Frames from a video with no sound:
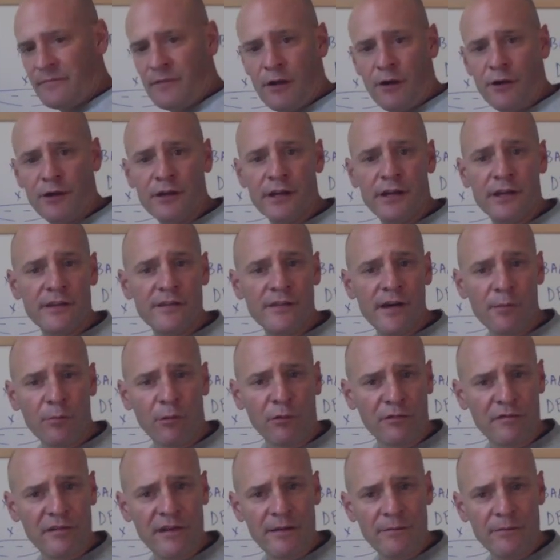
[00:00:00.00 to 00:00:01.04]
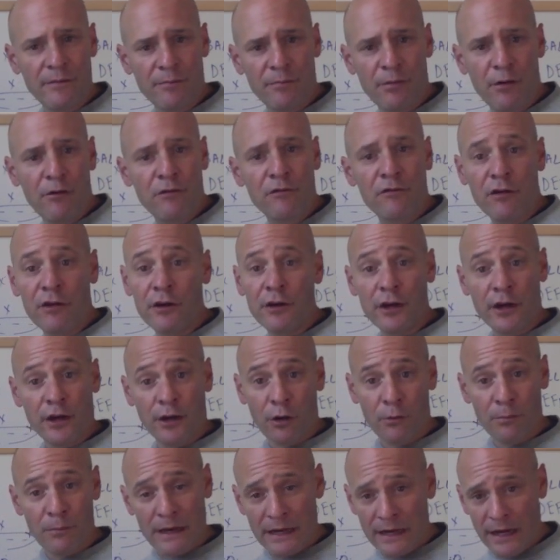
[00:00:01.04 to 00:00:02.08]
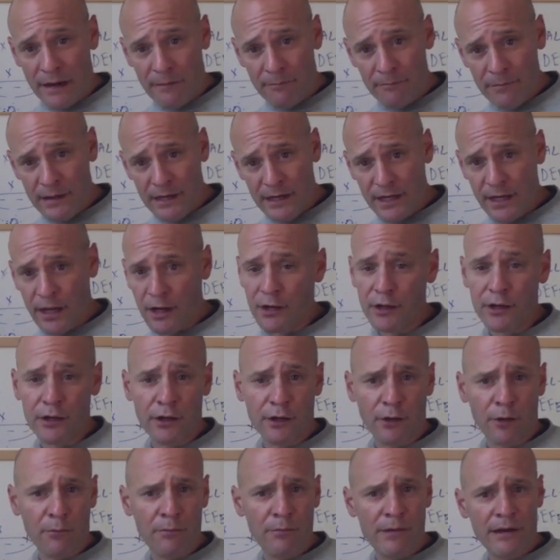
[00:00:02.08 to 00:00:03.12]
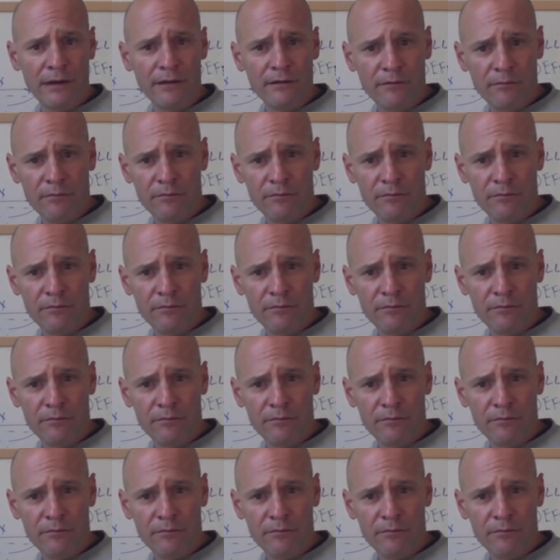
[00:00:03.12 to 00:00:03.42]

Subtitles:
Are you going to double team the post? Are you going to go big on big? Are you going to go big?